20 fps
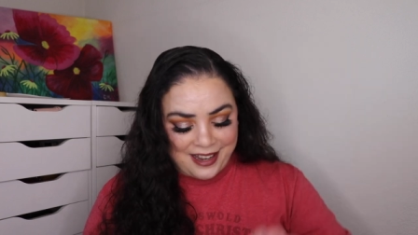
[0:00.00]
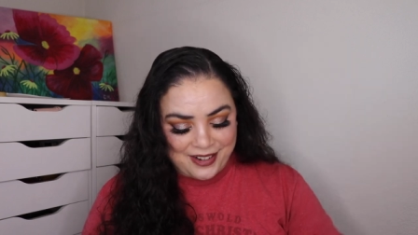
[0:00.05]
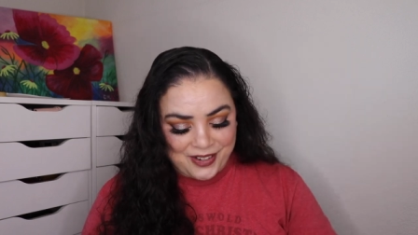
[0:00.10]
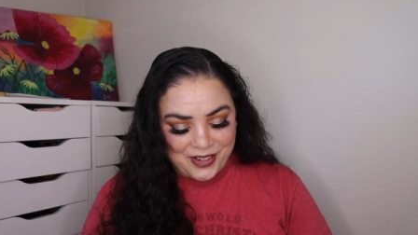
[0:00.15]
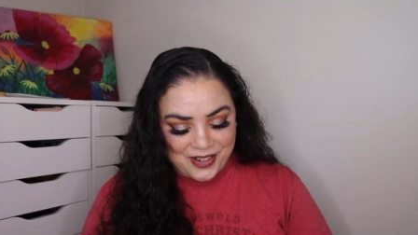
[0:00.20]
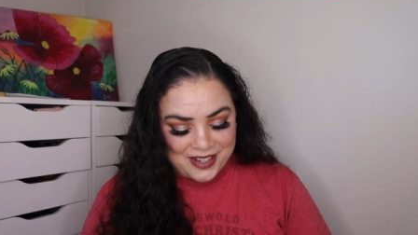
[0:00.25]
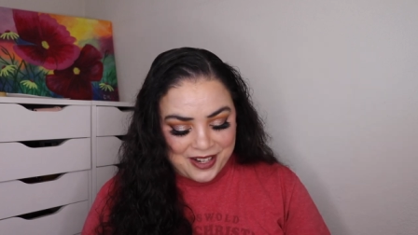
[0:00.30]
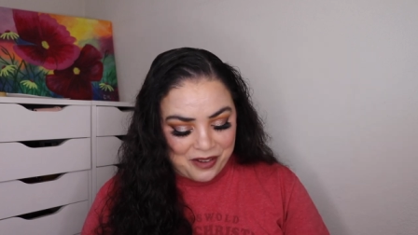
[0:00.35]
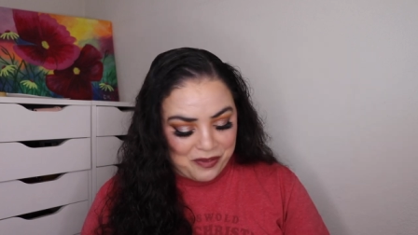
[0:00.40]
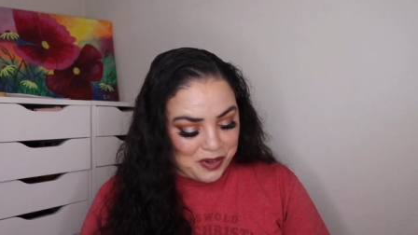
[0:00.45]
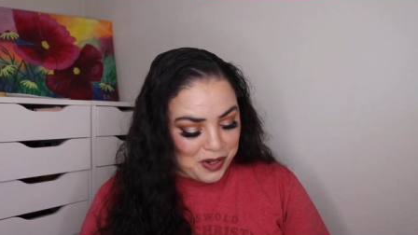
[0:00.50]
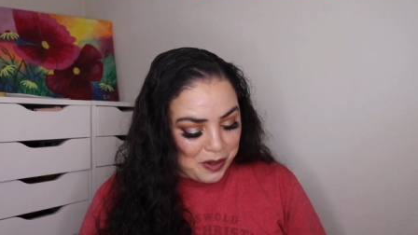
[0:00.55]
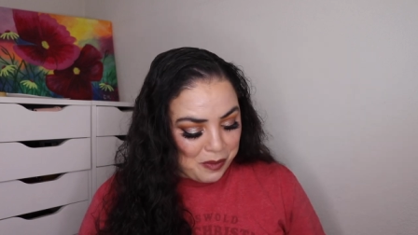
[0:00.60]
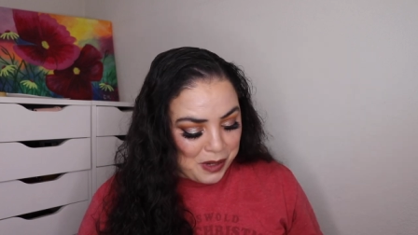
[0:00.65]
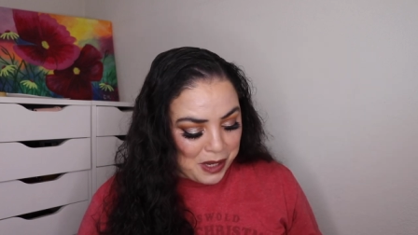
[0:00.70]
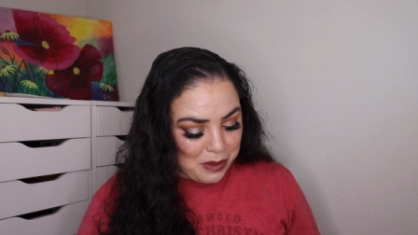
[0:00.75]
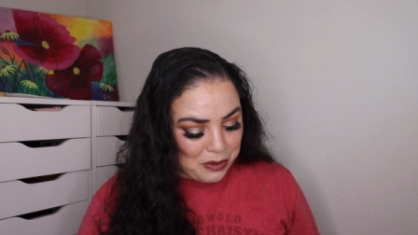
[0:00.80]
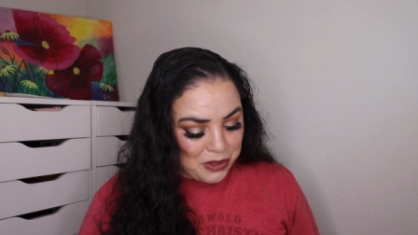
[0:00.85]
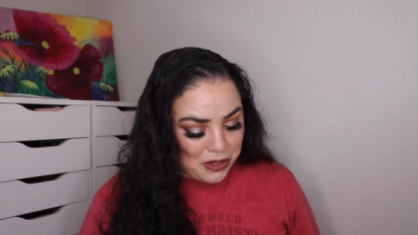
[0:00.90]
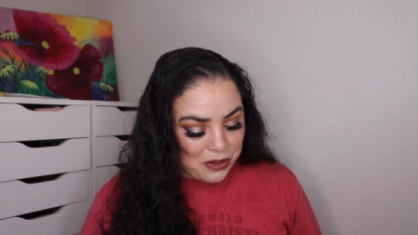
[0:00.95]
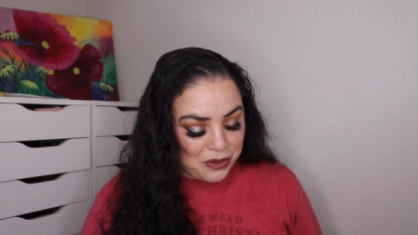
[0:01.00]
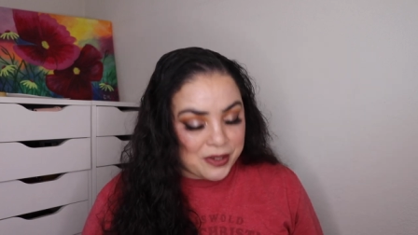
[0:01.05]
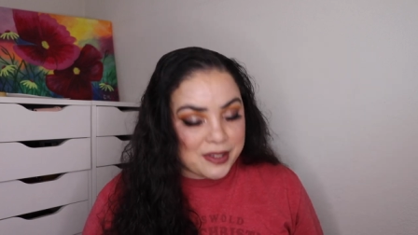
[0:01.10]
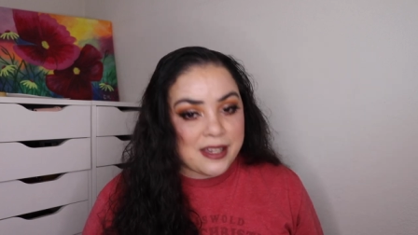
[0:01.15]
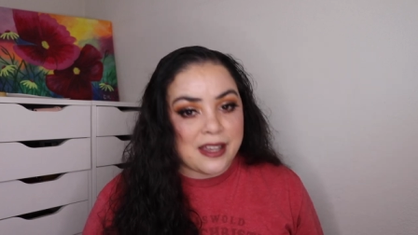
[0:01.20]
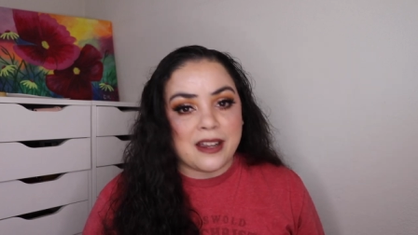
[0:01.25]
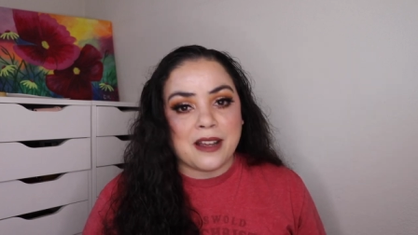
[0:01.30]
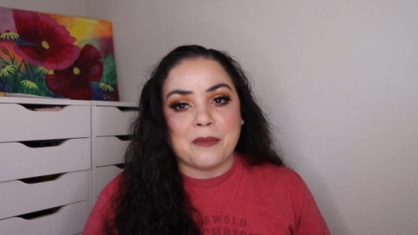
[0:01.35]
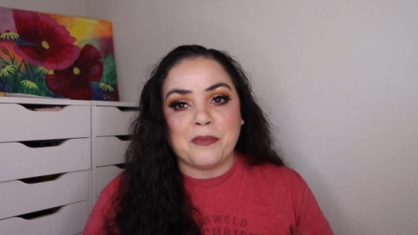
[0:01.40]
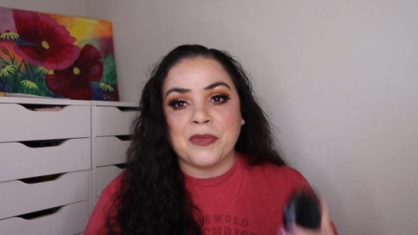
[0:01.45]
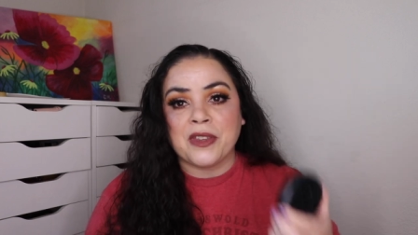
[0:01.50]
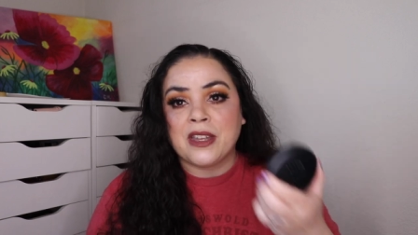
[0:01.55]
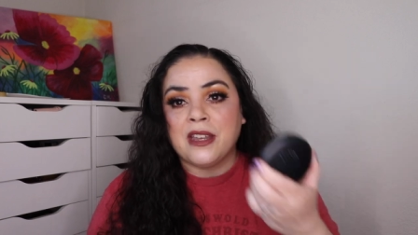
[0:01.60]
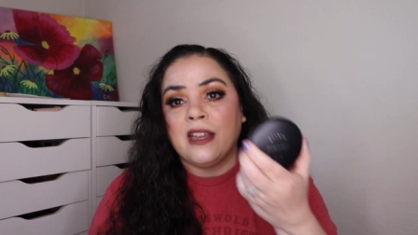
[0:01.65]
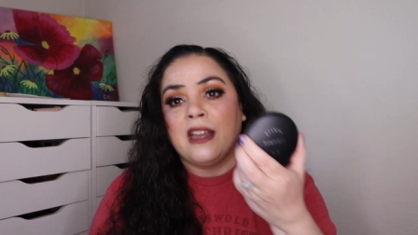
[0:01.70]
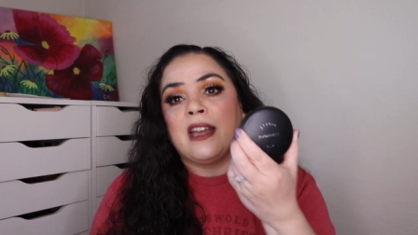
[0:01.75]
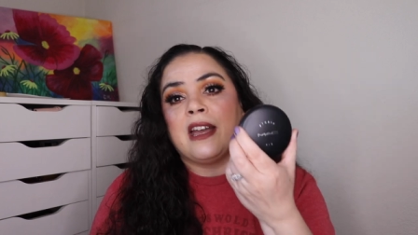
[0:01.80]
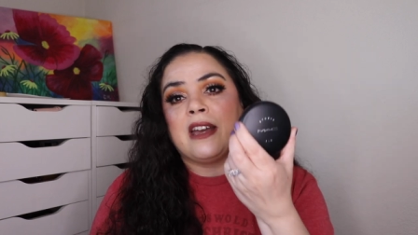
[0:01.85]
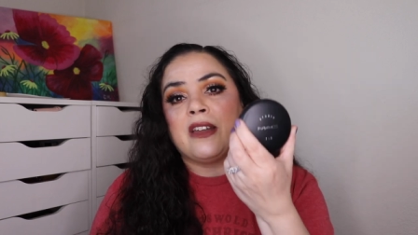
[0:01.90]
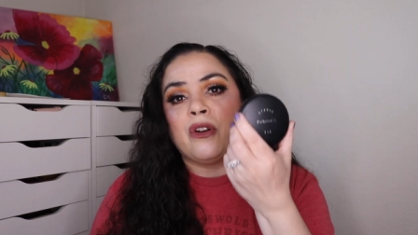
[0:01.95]
I should definitely be able to use that up.
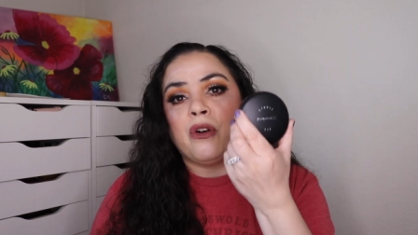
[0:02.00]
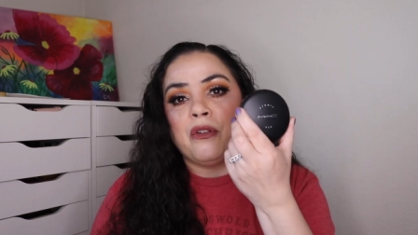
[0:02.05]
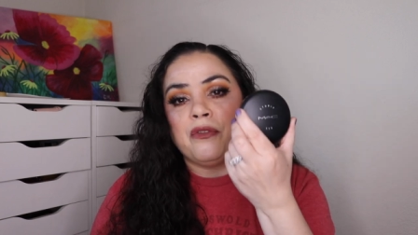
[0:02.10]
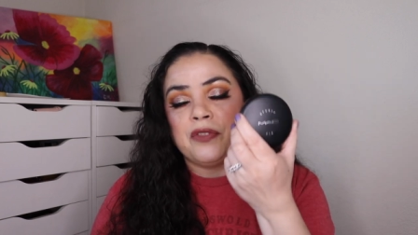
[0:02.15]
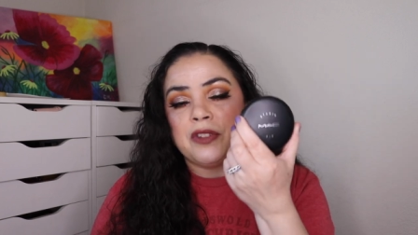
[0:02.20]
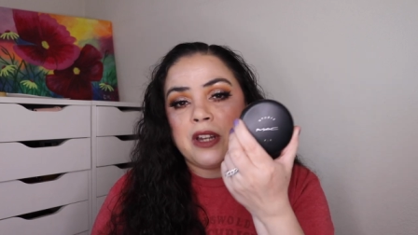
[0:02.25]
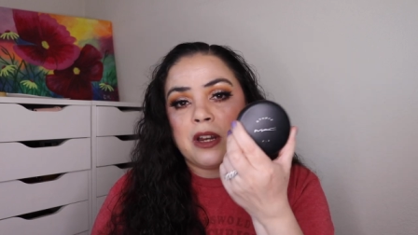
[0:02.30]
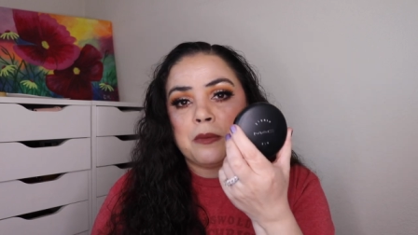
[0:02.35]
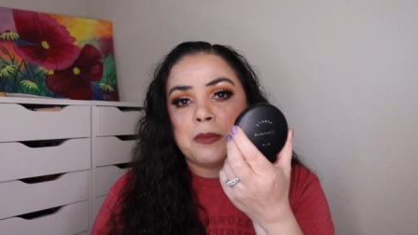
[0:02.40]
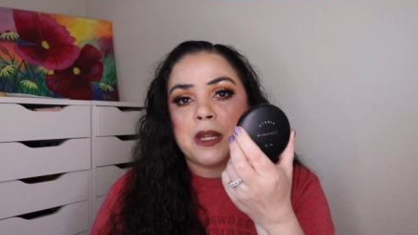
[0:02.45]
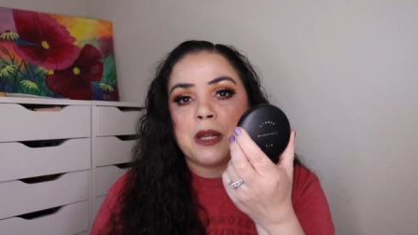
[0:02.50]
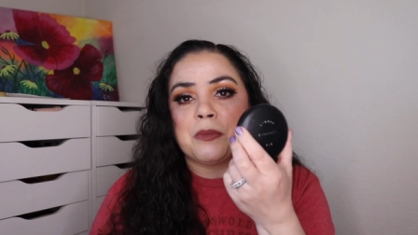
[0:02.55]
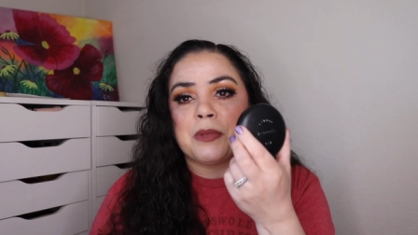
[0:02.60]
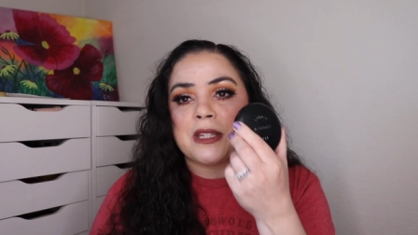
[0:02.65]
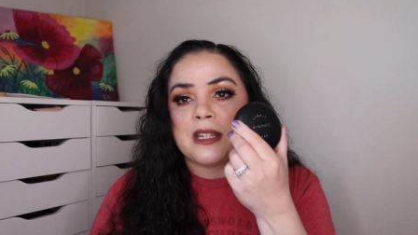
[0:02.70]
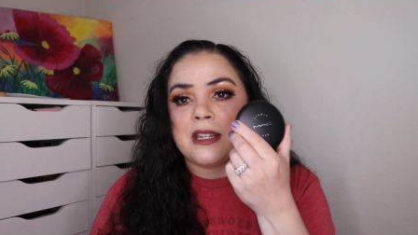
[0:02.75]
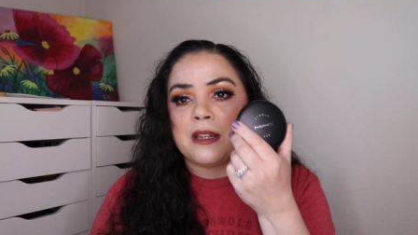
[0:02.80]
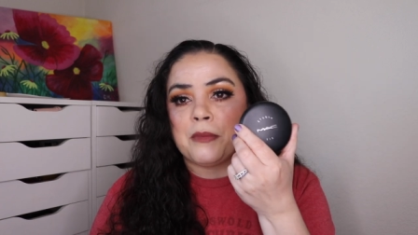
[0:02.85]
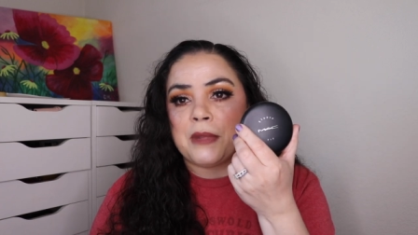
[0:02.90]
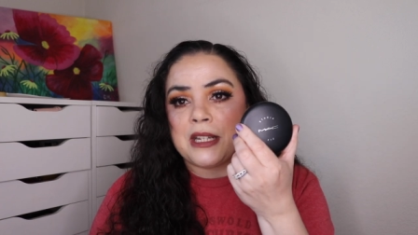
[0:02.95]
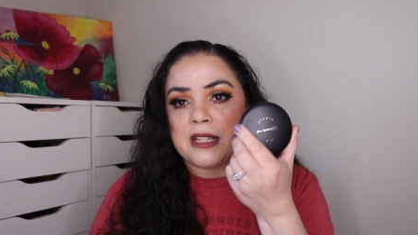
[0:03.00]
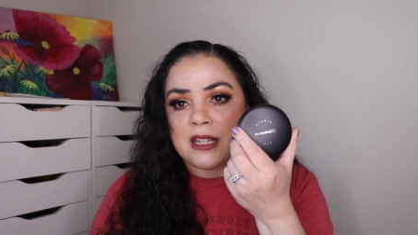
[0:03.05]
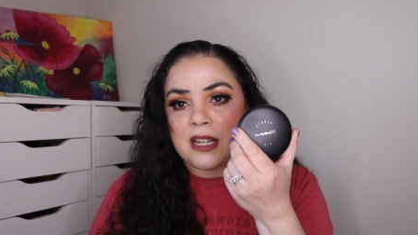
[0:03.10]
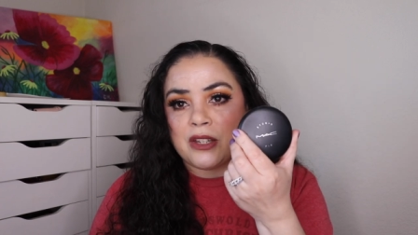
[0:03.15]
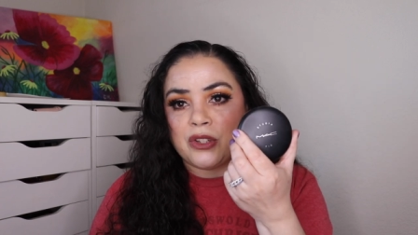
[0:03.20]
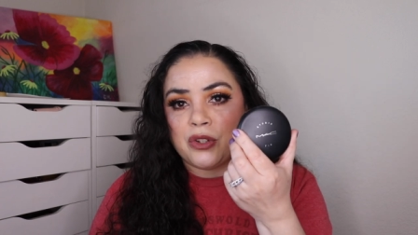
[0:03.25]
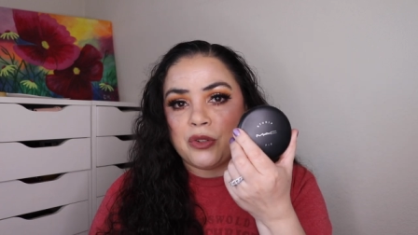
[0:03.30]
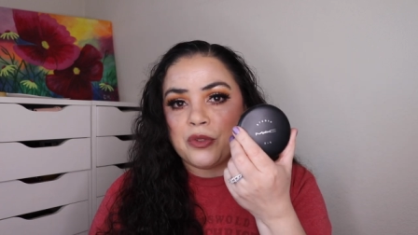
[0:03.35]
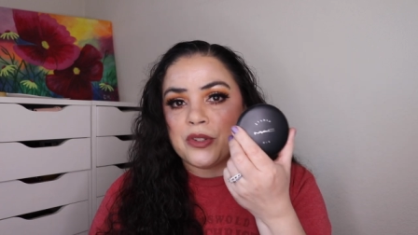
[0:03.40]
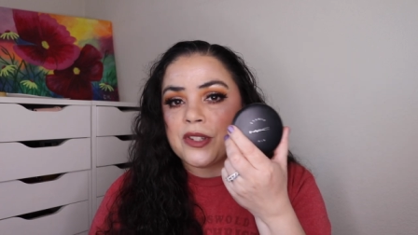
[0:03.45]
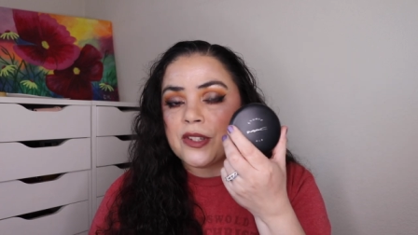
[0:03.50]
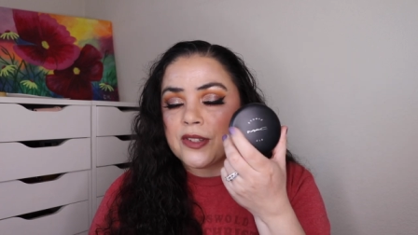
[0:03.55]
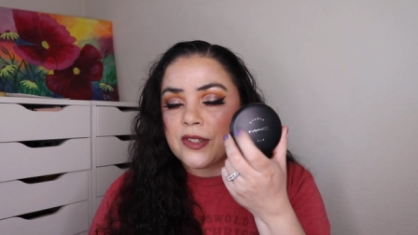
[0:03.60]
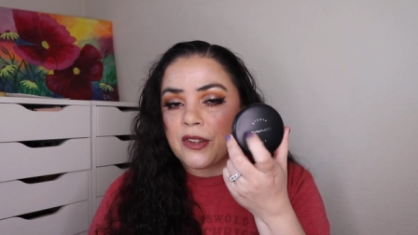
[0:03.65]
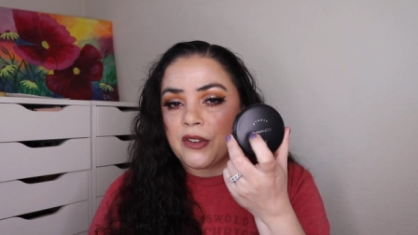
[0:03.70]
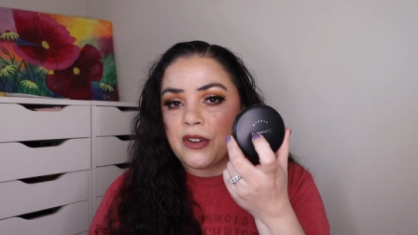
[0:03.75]
And hopefully I'll be able to hit my 10 uses